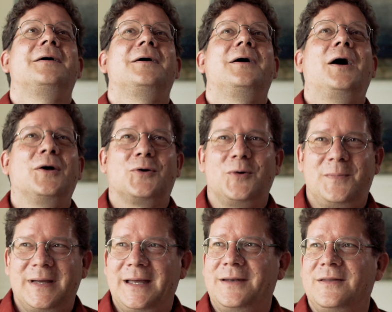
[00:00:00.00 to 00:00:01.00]
Uncle
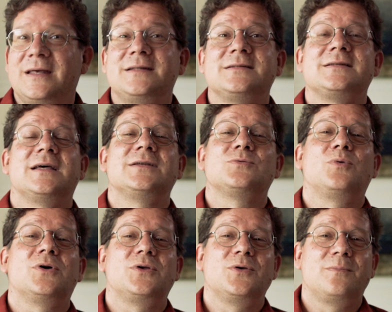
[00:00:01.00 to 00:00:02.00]
Ben then says,
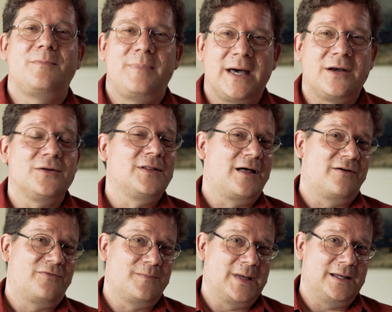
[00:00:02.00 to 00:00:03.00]
"Well, you better
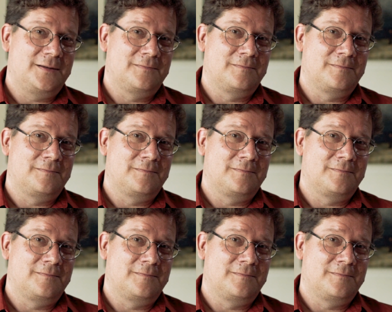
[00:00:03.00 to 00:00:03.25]
love me,